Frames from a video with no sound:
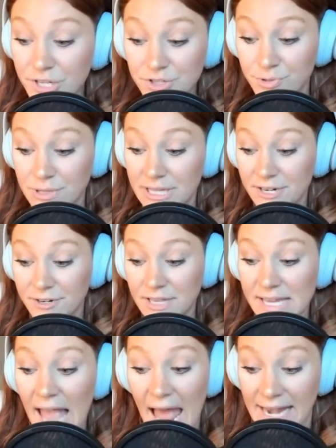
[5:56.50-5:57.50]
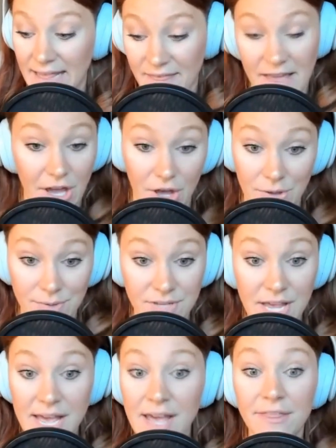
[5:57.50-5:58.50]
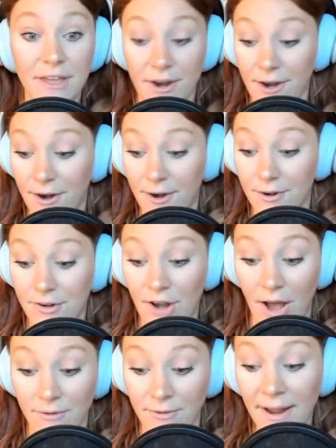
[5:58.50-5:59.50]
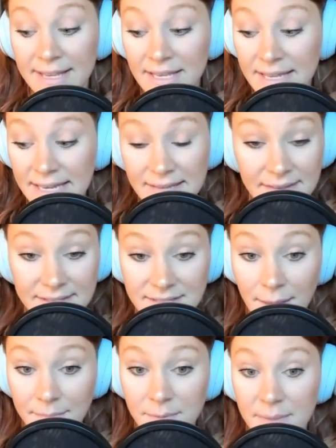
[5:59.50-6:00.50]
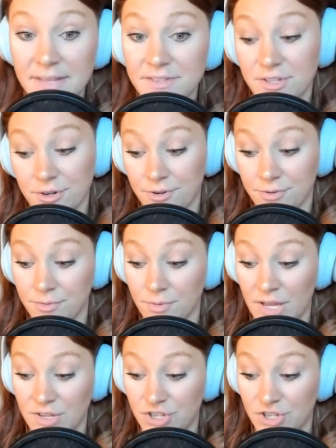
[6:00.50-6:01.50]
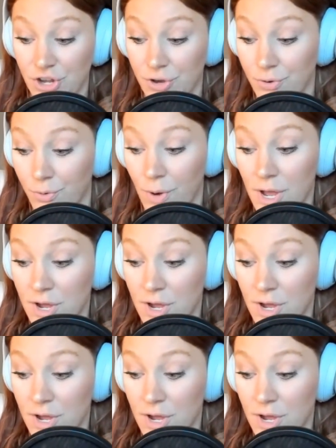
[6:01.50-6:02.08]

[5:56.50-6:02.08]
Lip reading: So literally anything goes. They're not regulating these supplements. There is no